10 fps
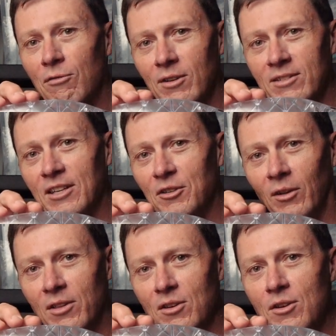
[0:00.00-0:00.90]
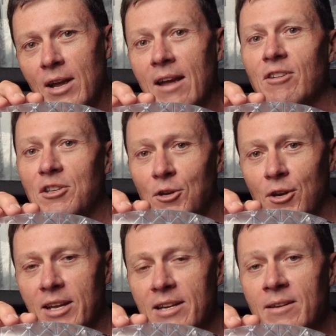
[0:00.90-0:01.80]
essentially the new heavy
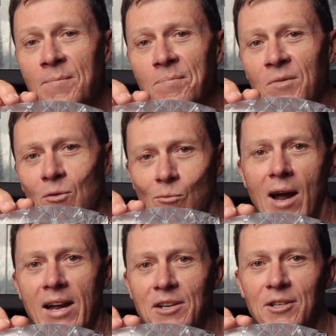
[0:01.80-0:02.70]
duty range.